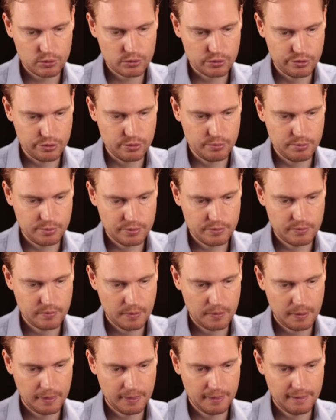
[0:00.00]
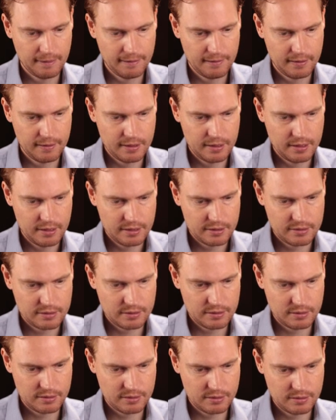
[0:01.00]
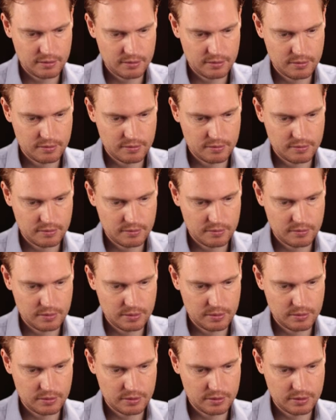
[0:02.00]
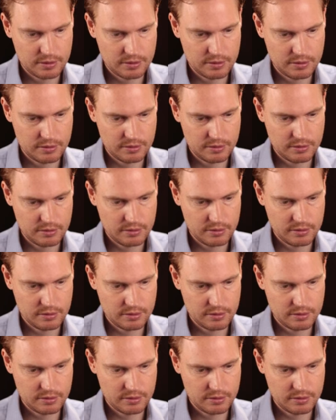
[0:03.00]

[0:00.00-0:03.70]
Group. So we want to